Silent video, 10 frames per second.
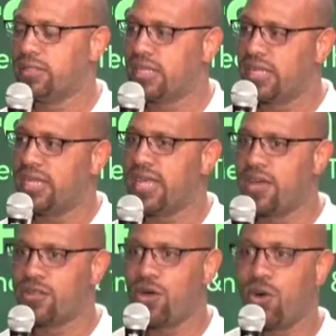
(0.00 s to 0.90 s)
to lay
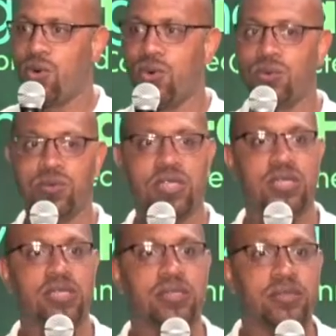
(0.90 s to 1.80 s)
down the old
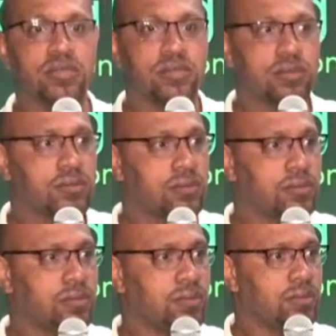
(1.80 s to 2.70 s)
things.
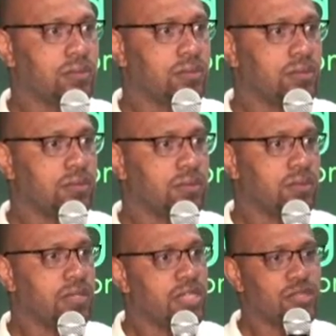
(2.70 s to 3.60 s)

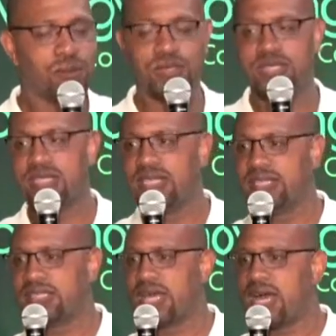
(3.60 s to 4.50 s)
Let those
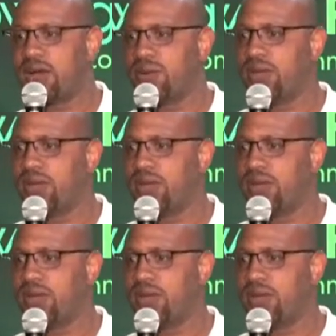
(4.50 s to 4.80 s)
things die